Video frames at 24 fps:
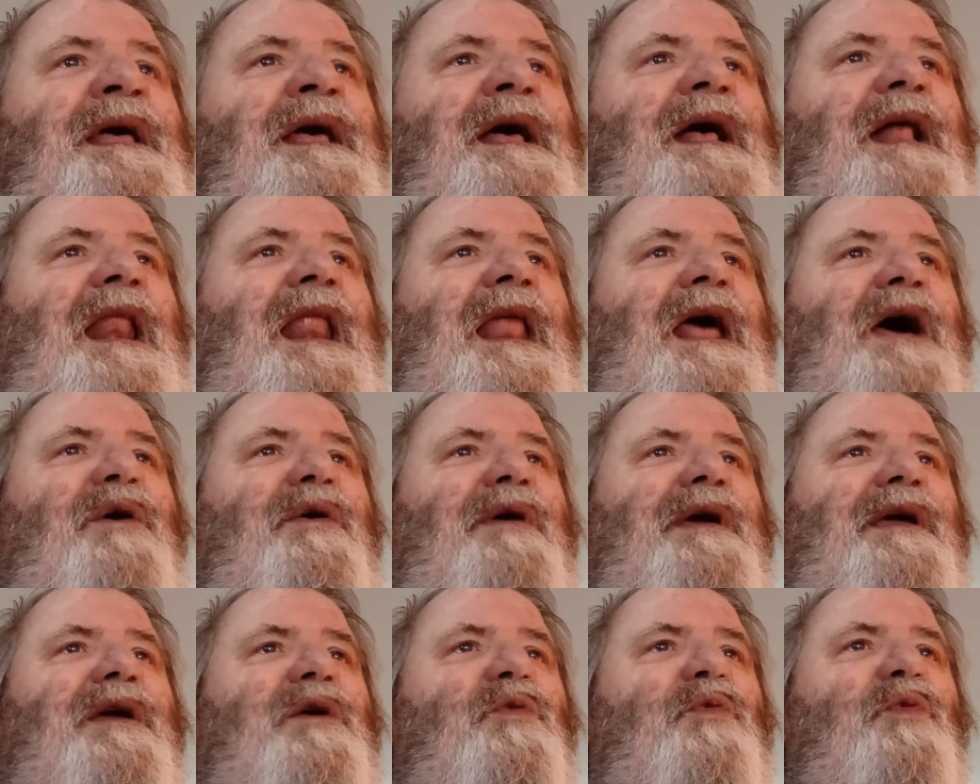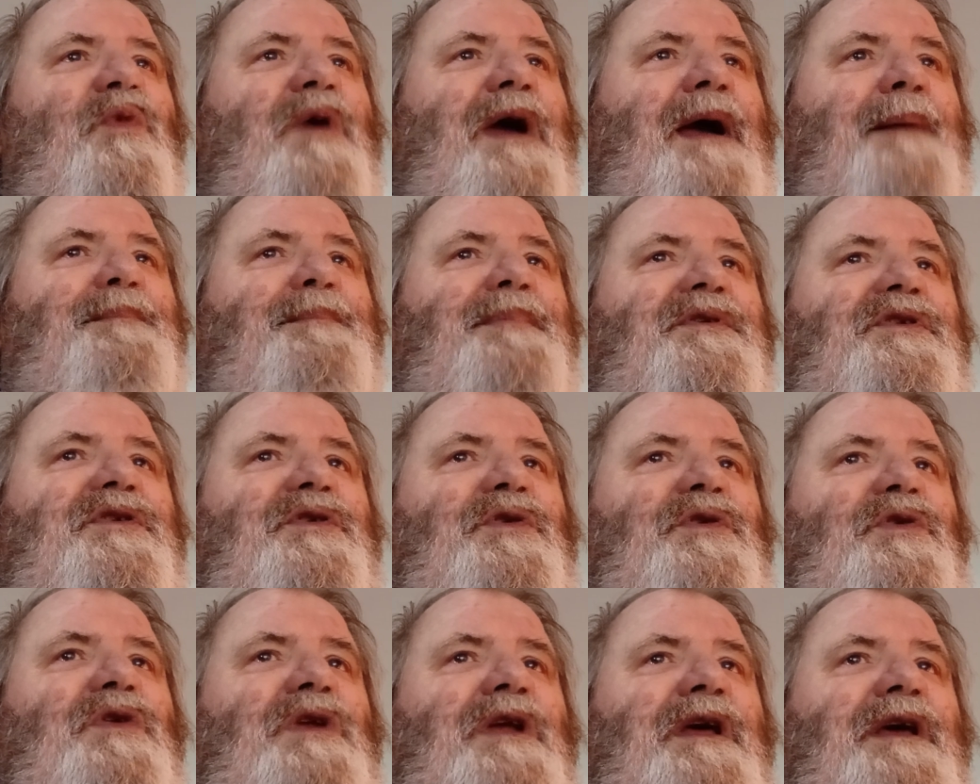allowing rapid
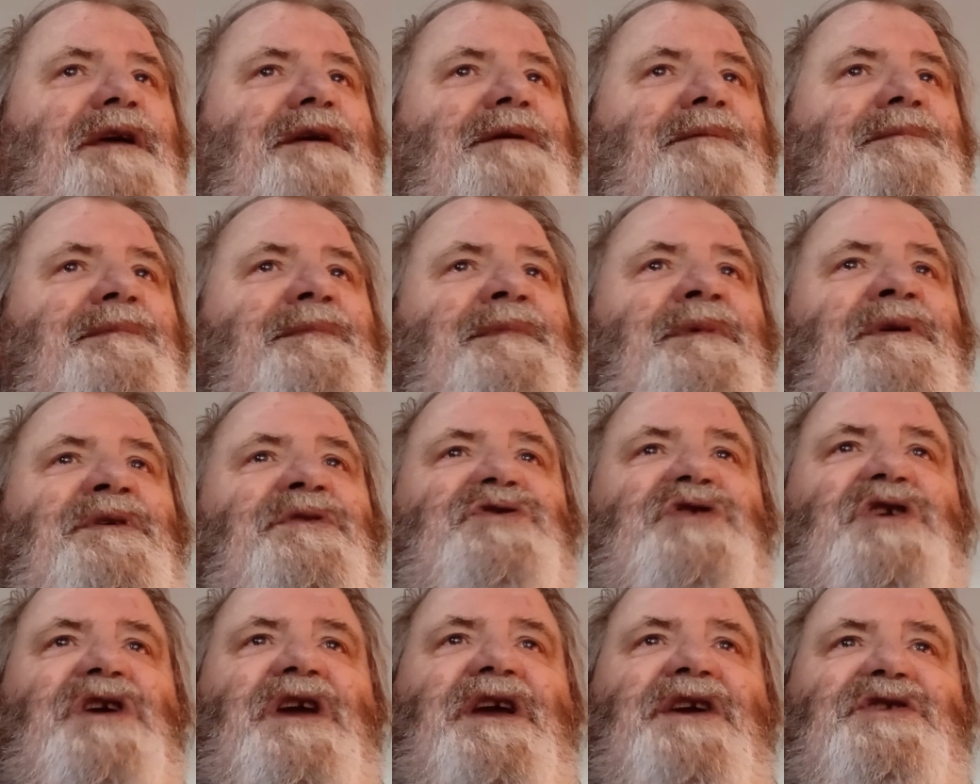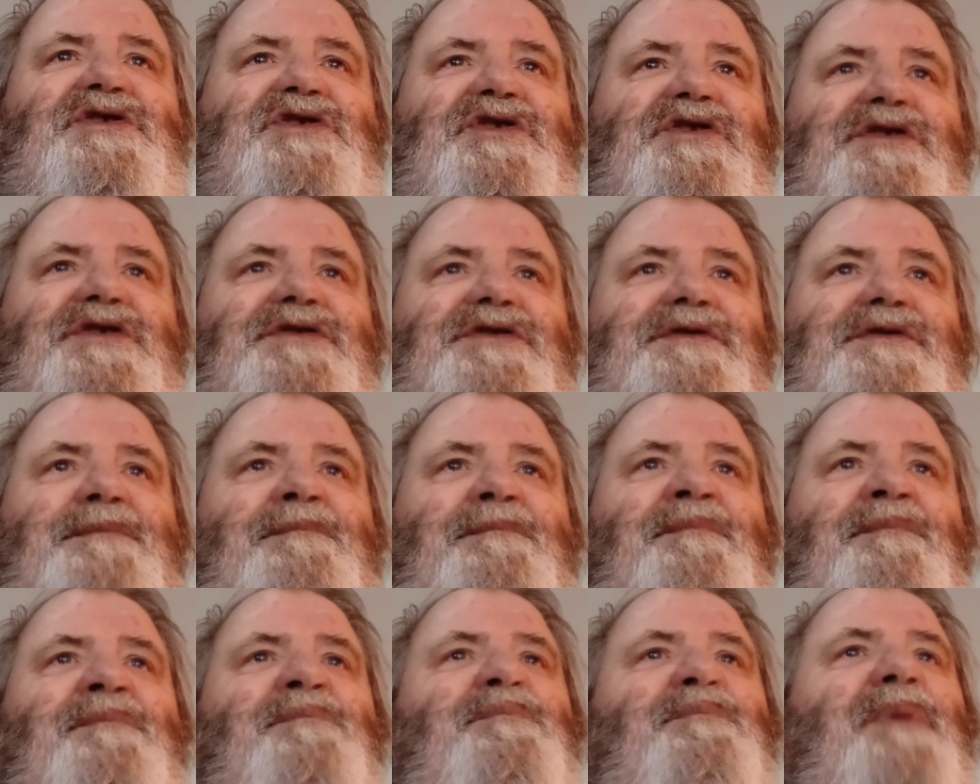tooling changes
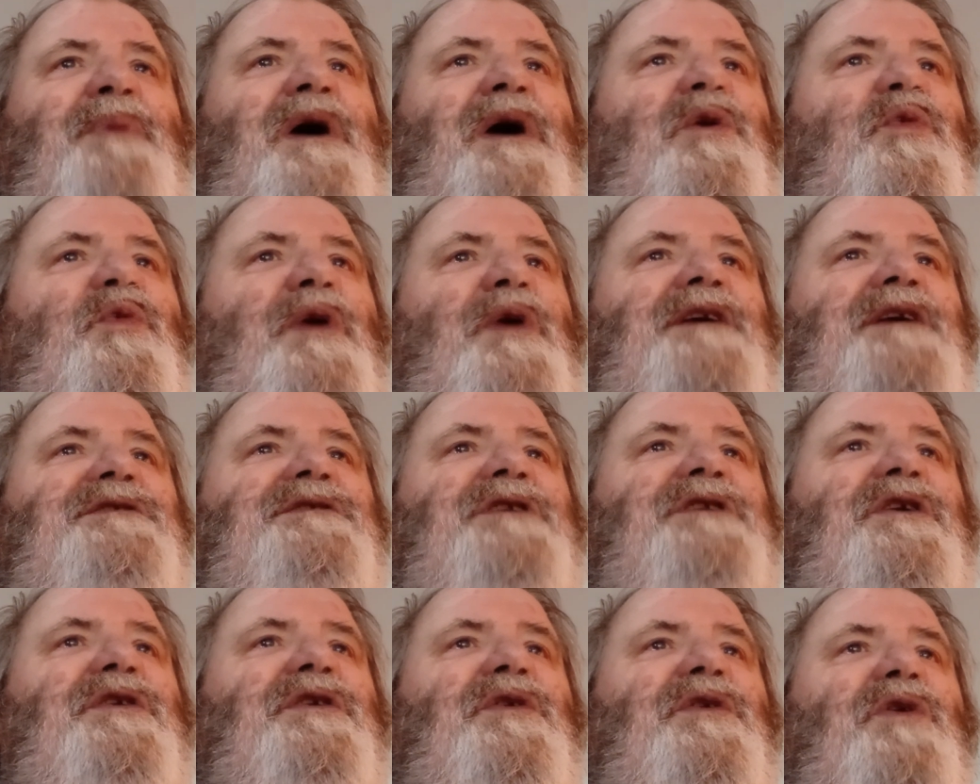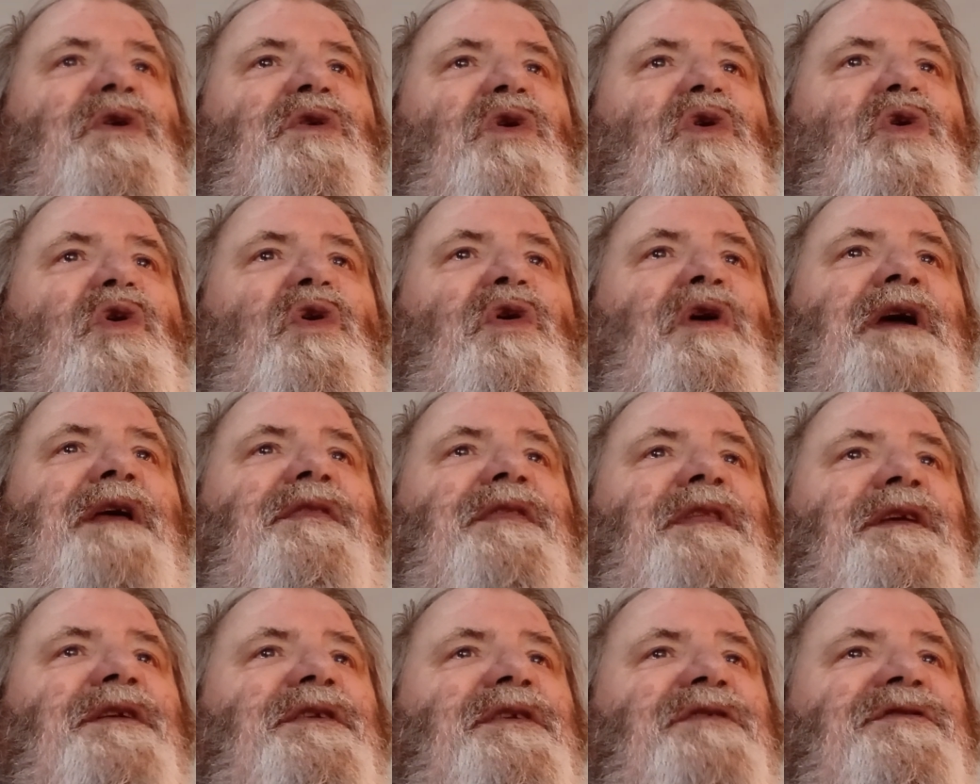by raising or lowering
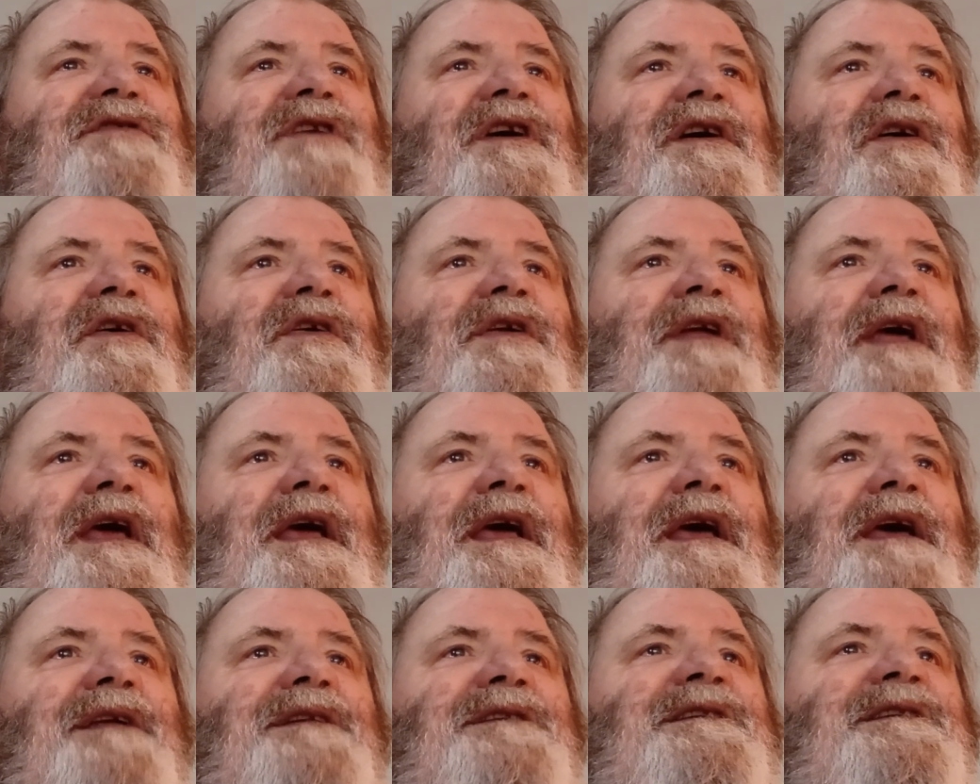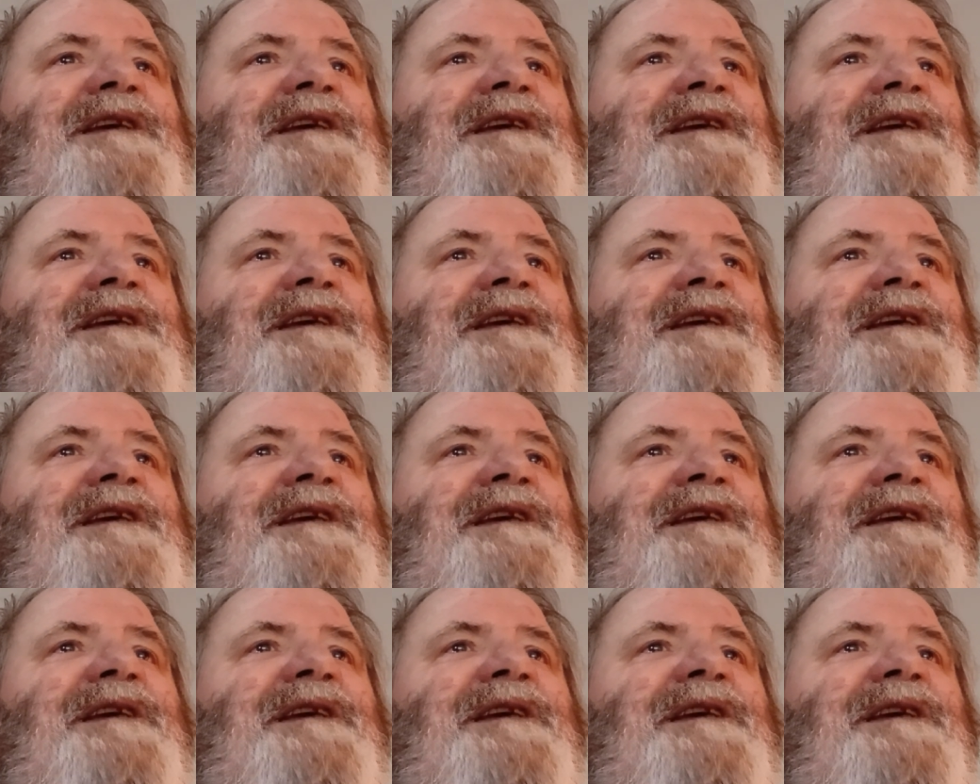the desired heads